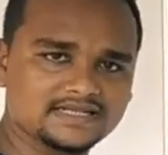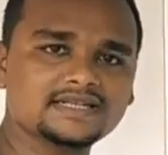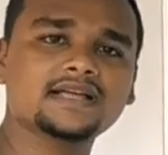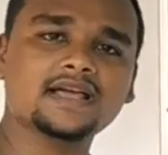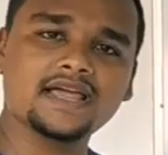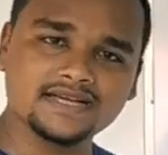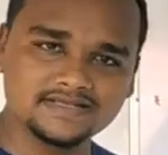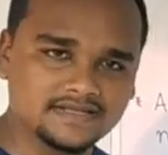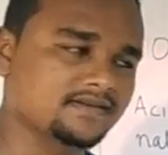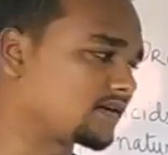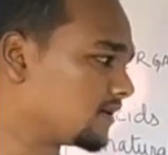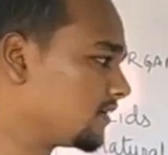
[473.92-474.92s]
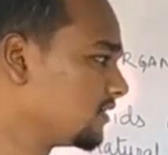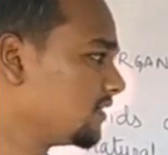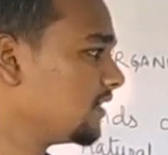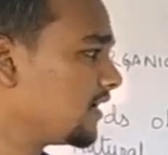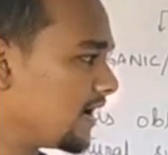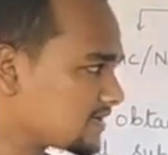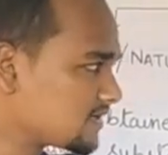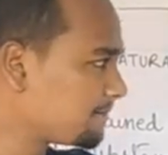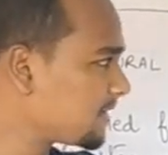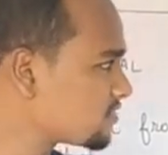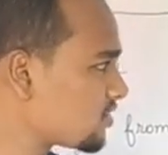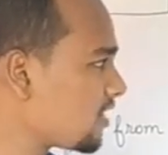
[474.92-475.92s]
acid, etc.
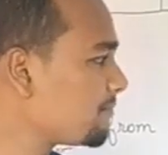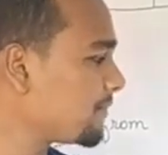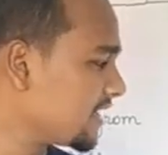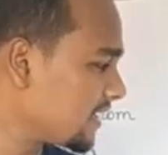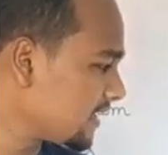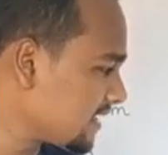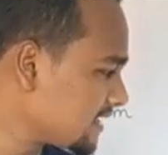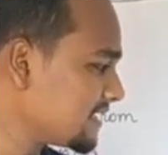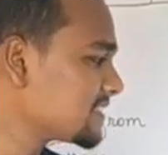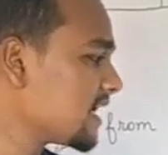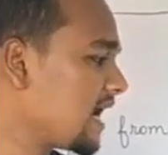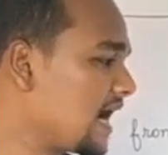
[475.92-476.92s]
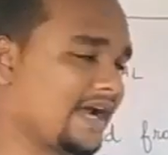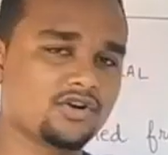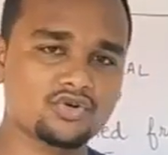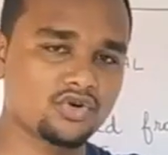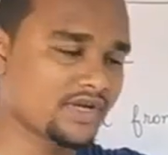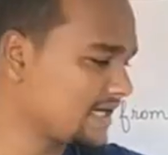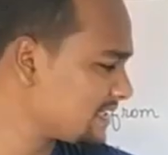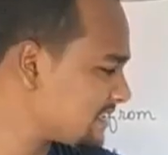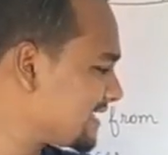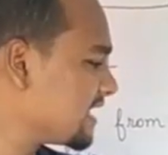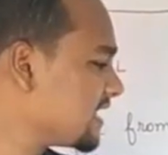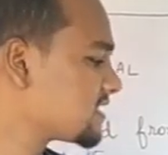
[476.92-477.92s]
Examples of mineral acids: hydrochloric
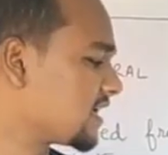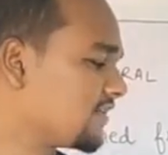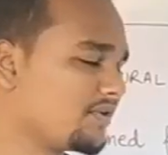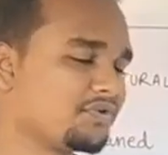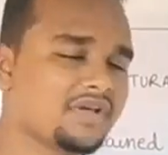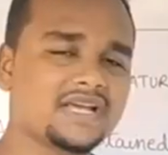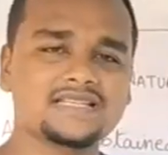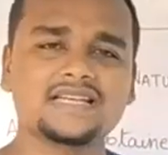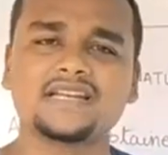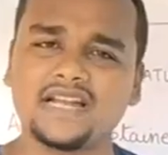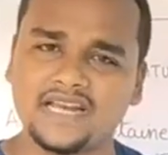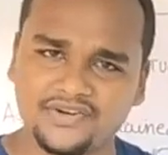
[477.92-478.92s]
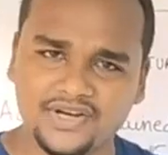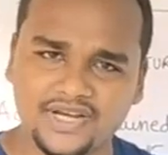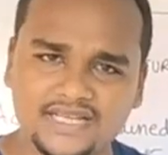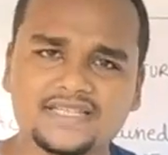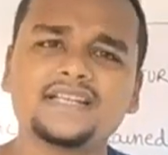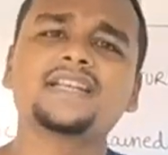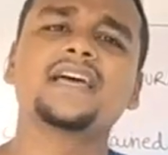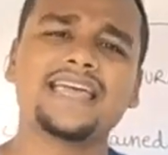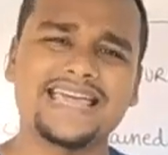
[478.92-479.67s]
acid, sulfuric acid, nitric acid,